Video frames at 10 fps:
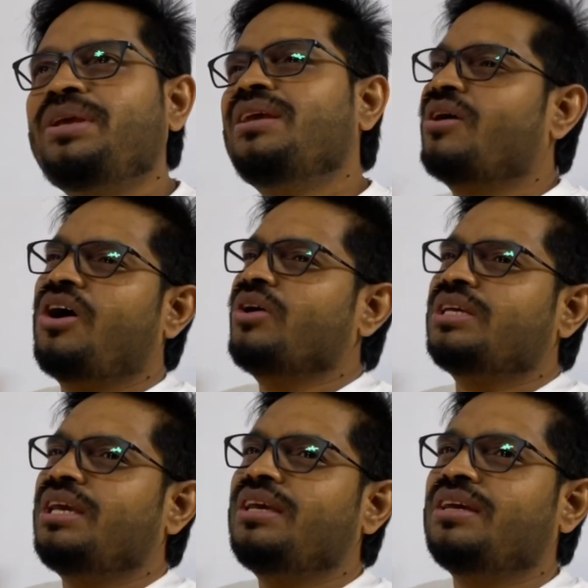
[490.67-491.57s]

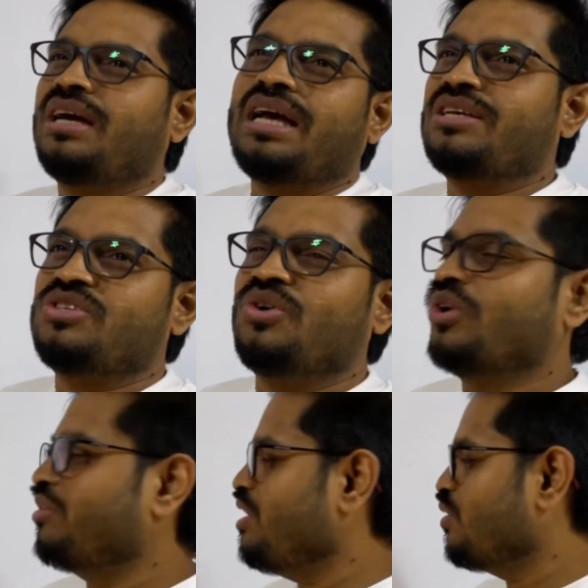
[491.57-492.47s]
Okay, as you
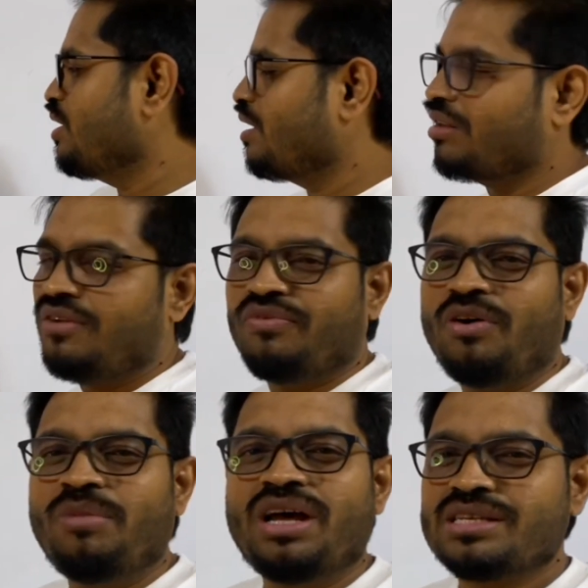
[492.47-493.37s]
already know, there are three
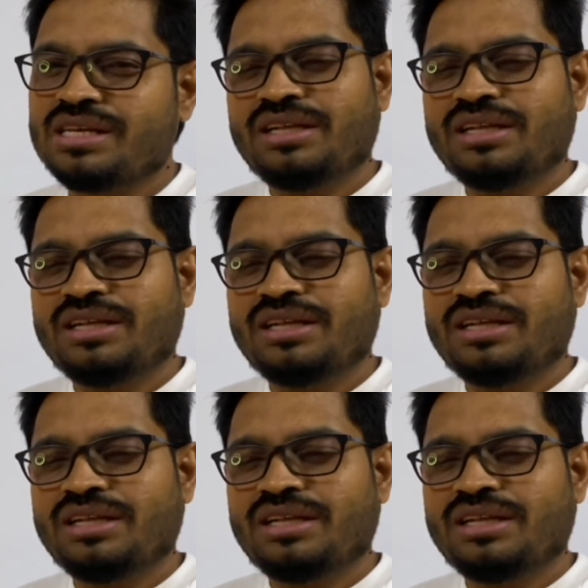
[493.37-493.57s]
formulas.